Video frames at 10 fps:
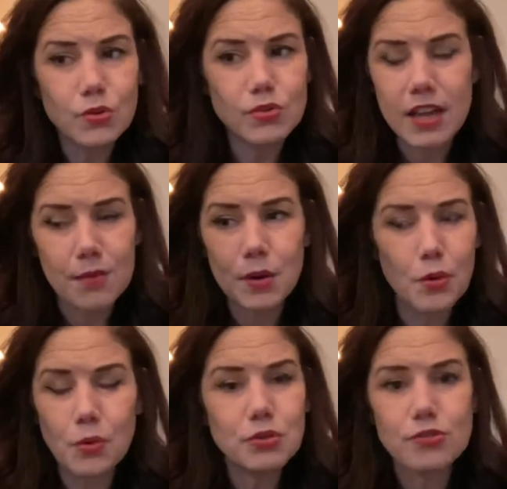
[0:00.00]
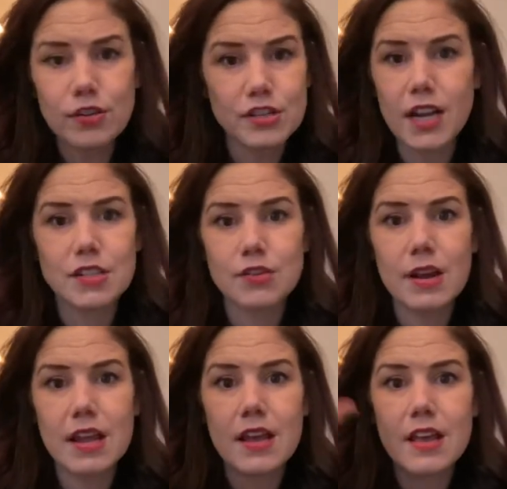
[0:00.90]
tip, a whole new
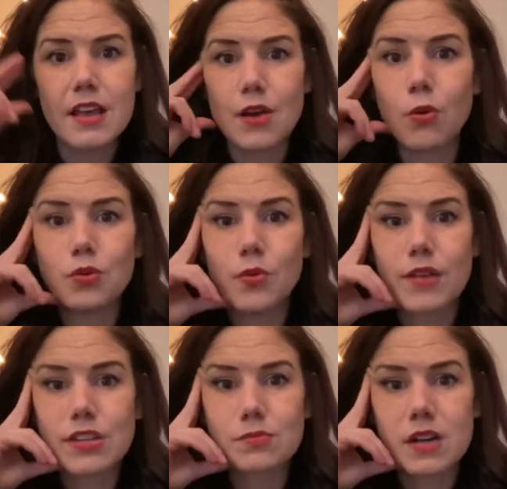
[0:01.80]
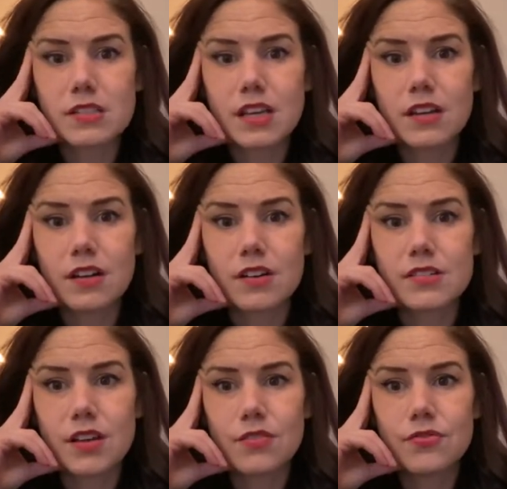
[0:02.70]
trajectory, and a whole new way of expressing
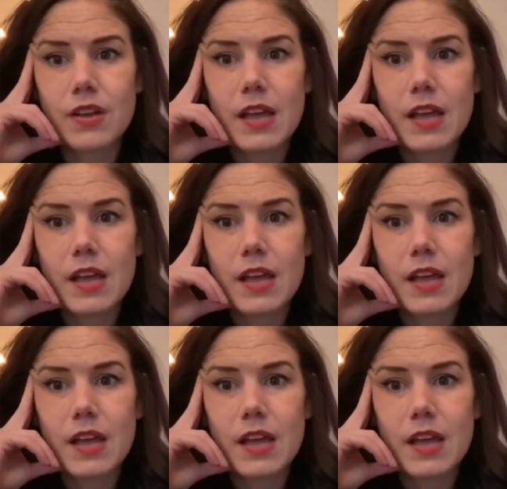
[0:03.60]
ourselves.